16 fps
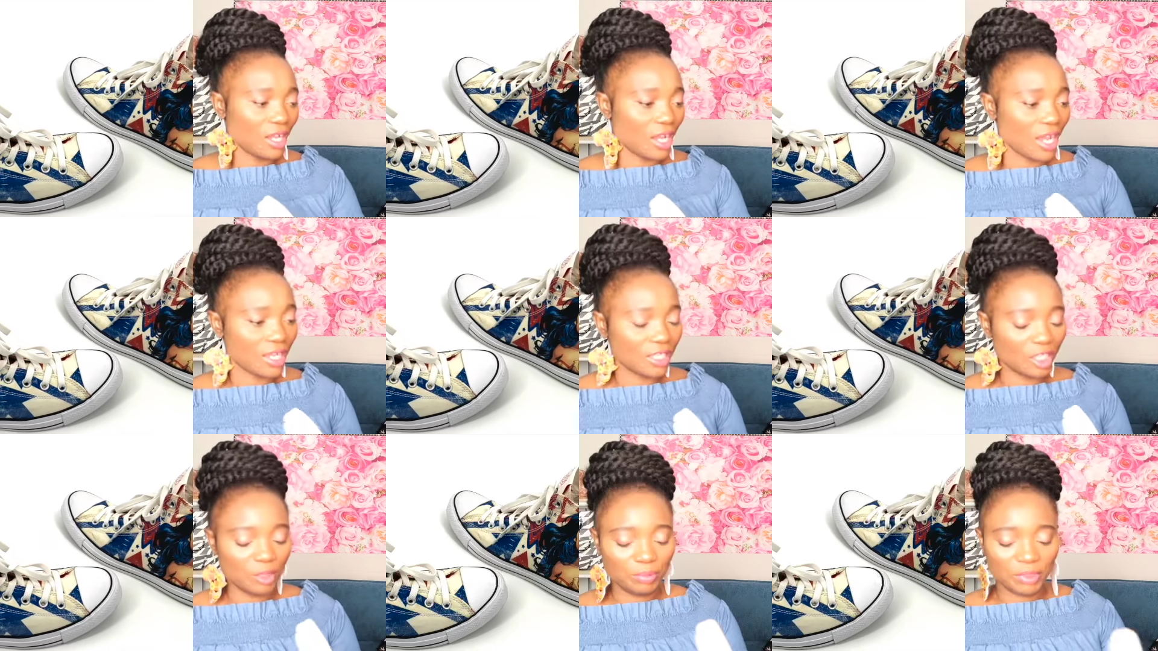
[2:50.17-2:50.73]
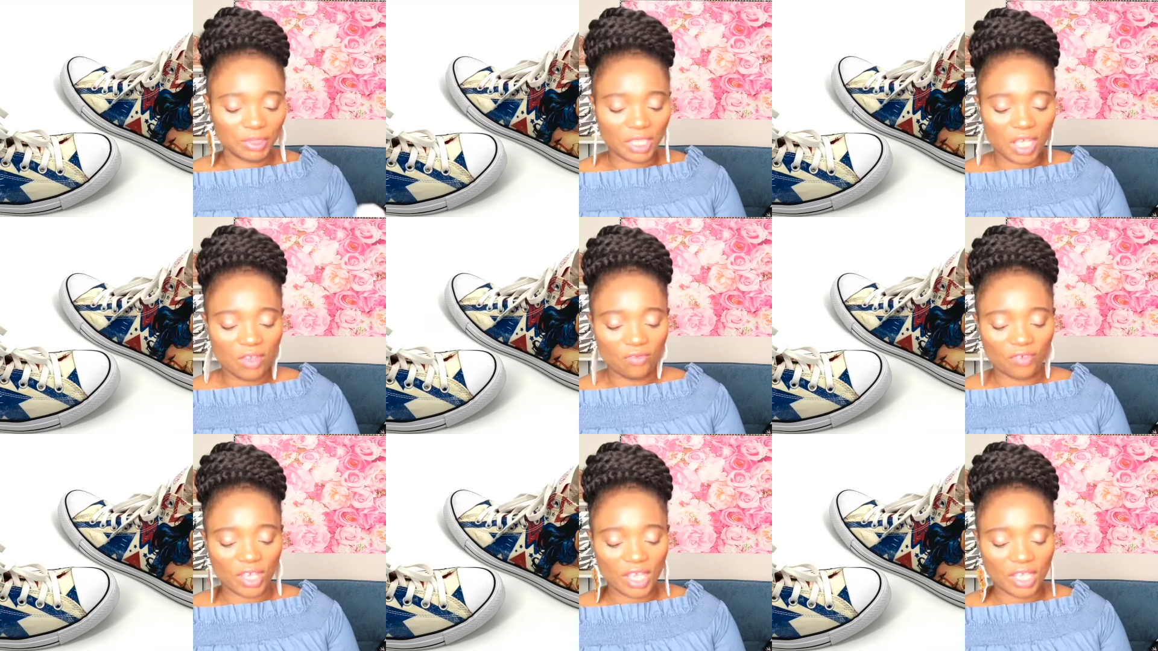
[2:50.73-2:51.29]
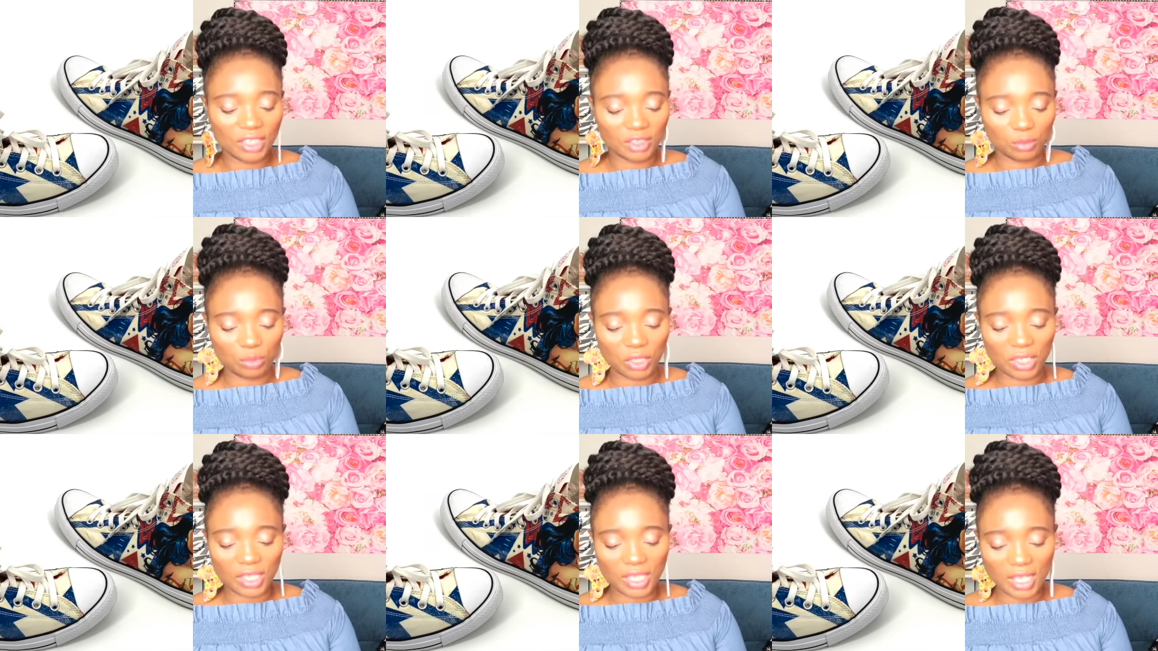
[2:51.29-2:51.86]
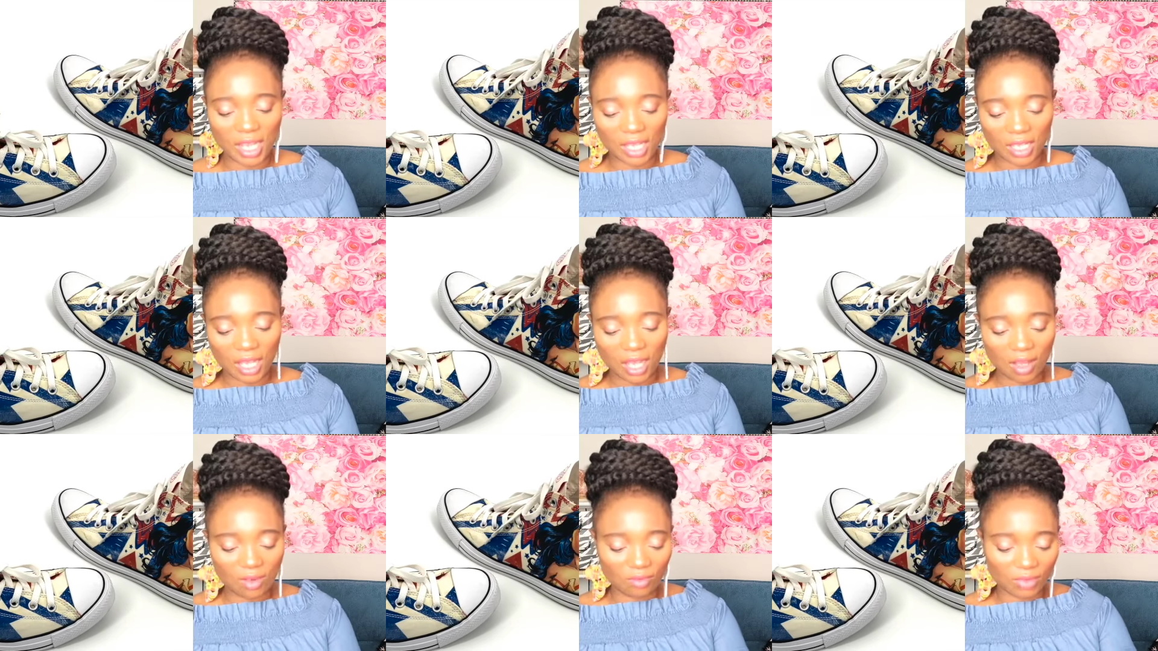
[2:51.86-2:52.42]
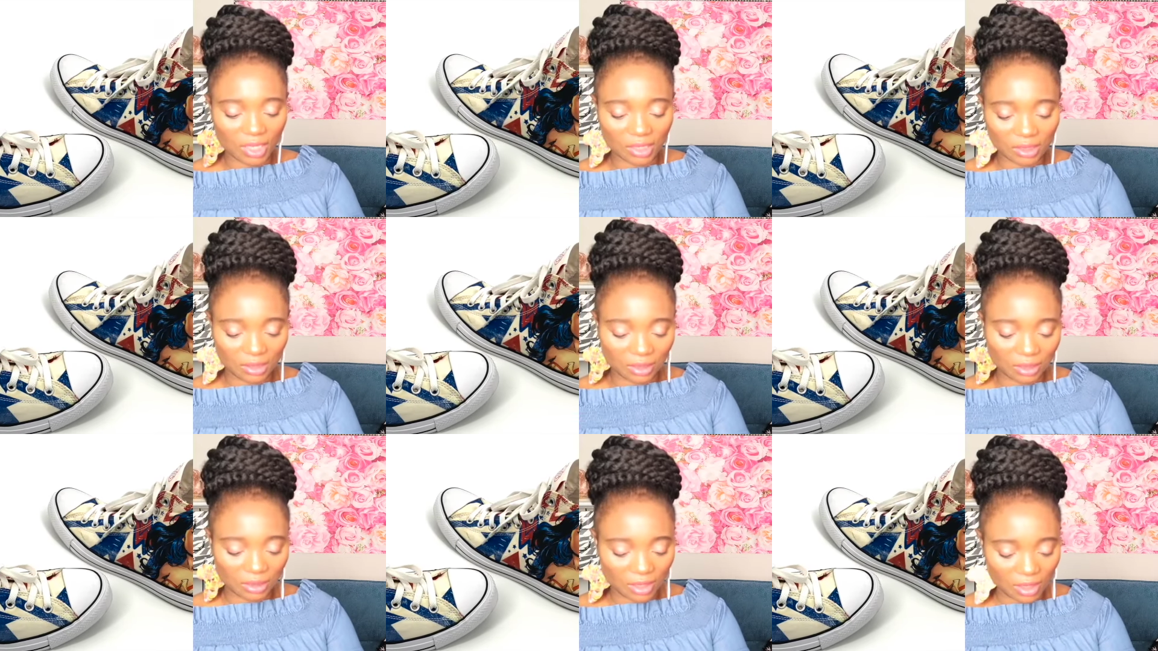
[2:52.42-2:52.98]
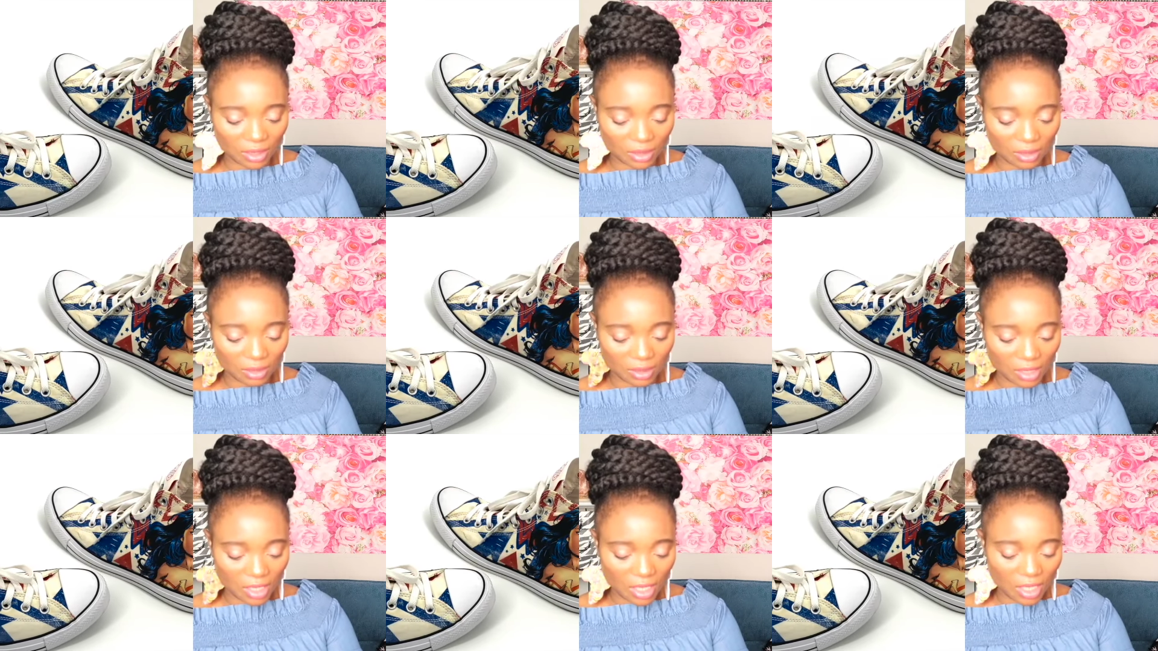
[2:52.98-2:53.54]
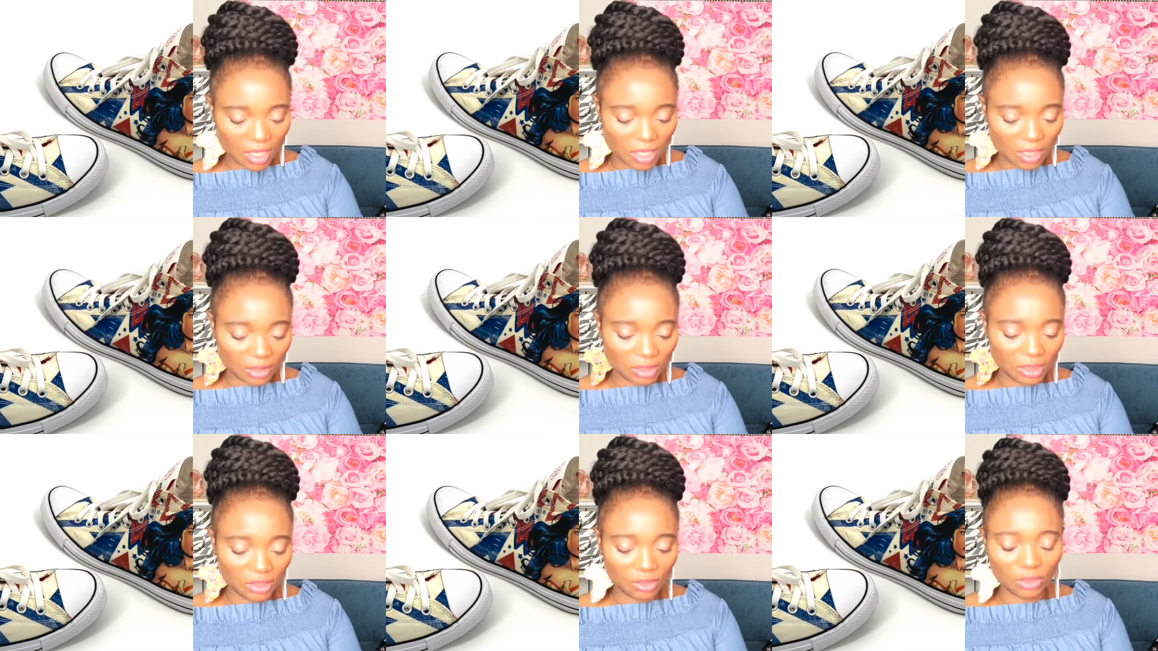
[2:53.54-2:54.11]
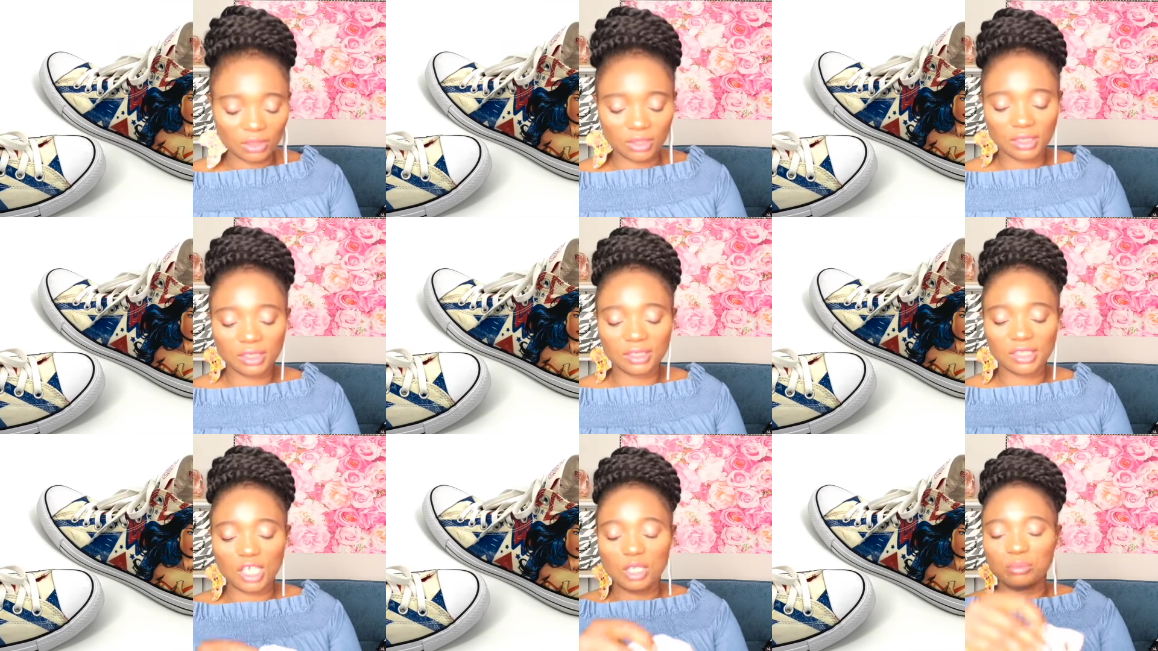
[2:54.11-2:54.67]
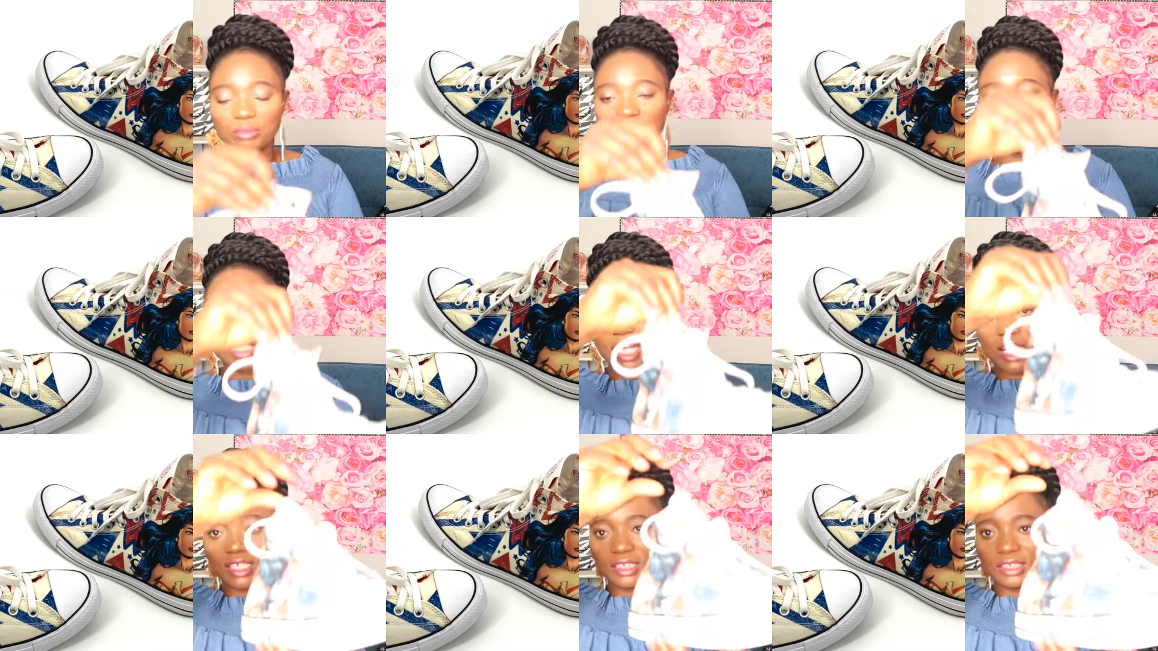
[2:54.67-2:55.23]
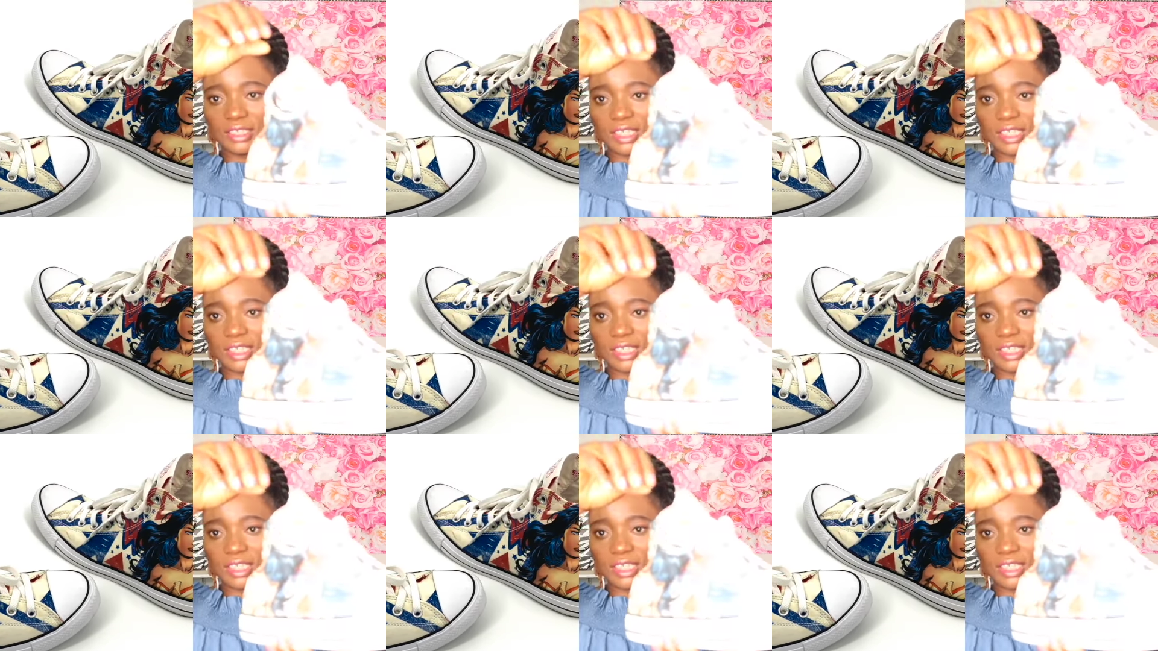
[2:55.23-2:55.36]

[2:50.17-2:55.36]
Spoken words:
I keep saying Vans, but they are canvas. This is the same size